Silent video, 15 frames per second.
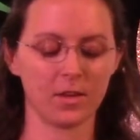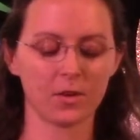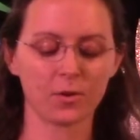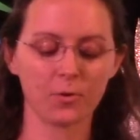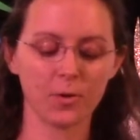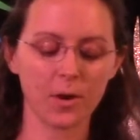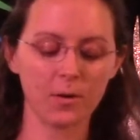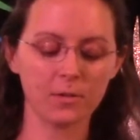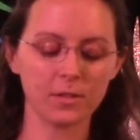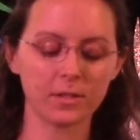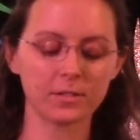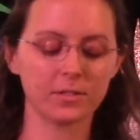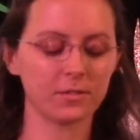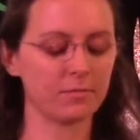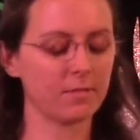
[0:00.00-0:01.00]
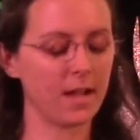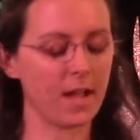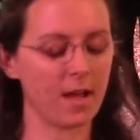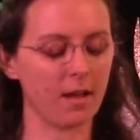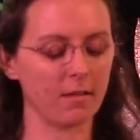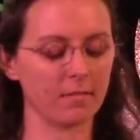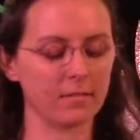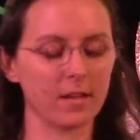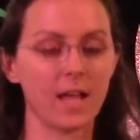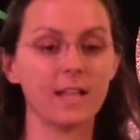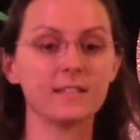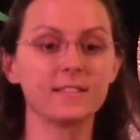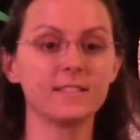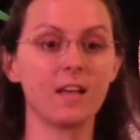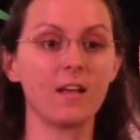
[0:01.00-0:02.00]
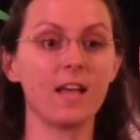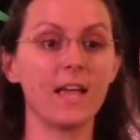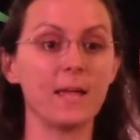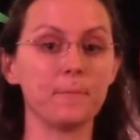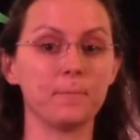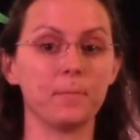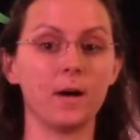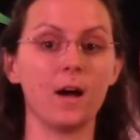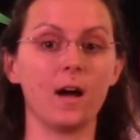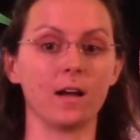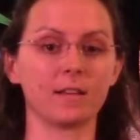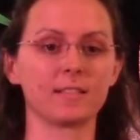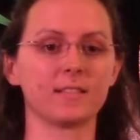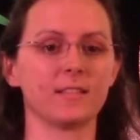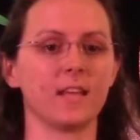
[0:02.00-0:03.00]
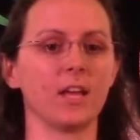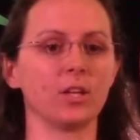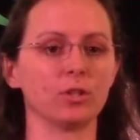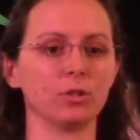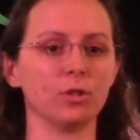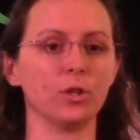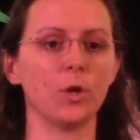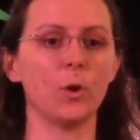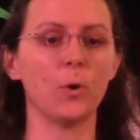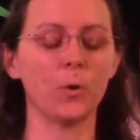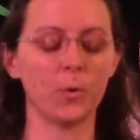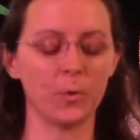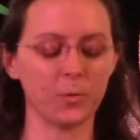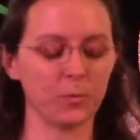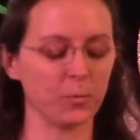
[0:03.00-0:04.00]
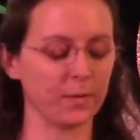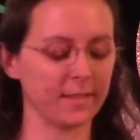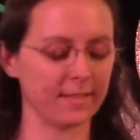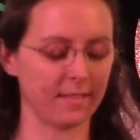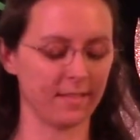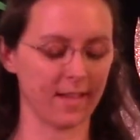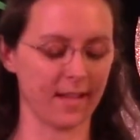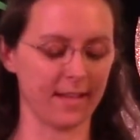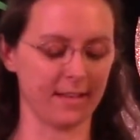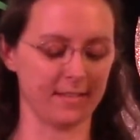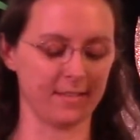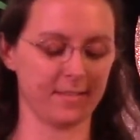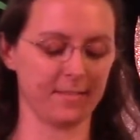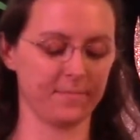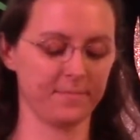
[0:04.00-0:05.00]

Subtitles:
Crow looked around and saw a box that glowed with light.